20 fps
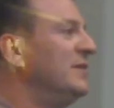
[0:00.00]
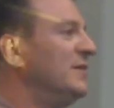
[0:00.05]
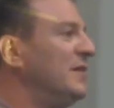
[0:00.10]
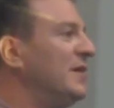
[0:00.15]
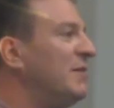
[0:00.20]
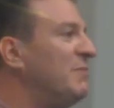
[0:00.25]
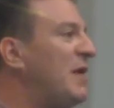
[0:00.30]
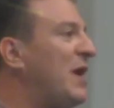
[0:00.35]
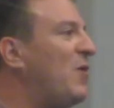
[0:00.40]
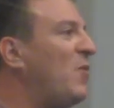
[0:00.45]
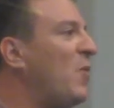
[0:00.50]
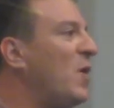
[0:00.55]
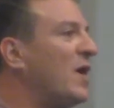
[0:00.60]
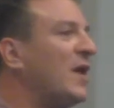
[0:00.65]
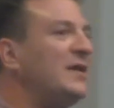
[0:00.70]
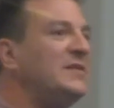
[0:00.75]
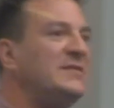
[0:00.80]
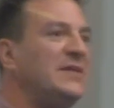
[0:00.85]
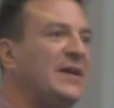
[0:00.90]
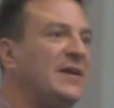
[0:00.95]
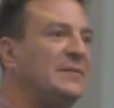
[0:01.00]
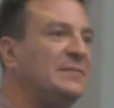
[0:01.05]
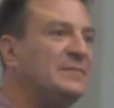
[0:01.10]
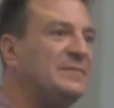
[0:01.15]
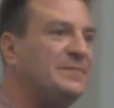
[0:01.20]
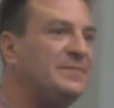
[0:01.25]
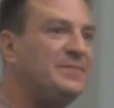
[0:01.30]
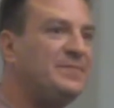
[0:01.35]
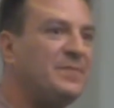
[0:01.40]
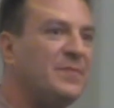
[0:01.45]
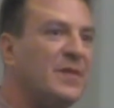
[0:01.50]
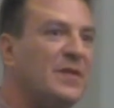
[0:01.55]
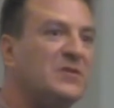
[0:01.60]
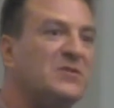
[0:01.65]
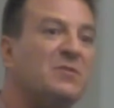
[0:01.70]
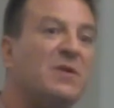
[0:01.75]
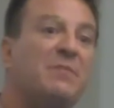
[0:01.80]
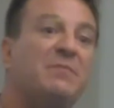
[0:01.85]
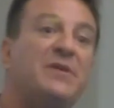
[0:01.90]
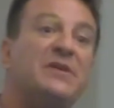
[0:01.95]
about what I did. So
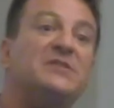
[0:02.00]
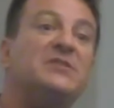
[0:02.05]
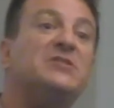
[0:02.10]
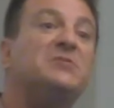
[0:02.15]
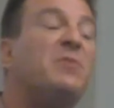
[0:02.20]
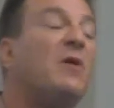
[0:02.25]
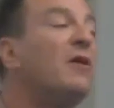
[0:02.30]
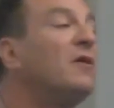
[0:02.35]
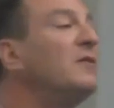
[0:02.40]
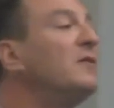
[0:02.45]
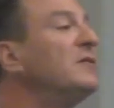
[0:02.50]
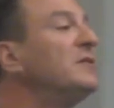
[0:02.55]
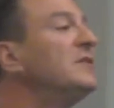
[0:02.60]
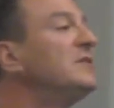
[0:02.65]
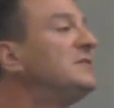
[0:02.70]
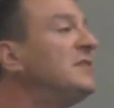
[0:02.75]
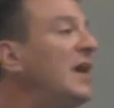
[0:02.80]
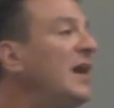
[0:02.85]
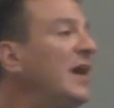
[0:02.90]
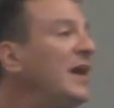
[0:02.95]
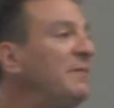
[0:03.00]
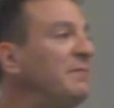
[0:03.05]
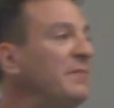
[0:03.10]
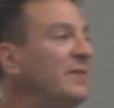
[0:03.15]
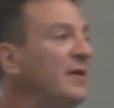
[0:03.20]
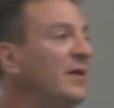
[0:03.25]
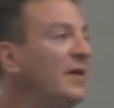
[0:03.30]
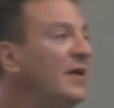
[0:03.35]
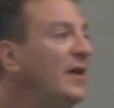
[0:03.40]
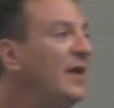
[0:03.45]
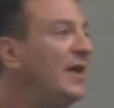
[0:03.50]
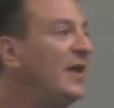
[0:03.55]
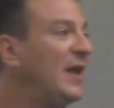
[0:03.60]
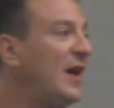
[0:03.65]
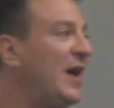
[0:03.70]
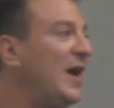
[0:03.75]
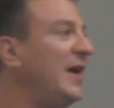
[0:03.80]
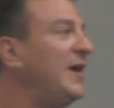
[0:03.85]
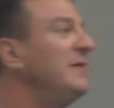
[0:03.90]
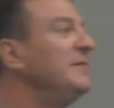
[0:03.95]
my business partner at the time and
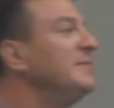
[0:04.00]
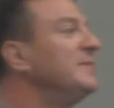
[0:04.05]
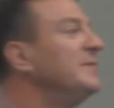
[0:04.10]
I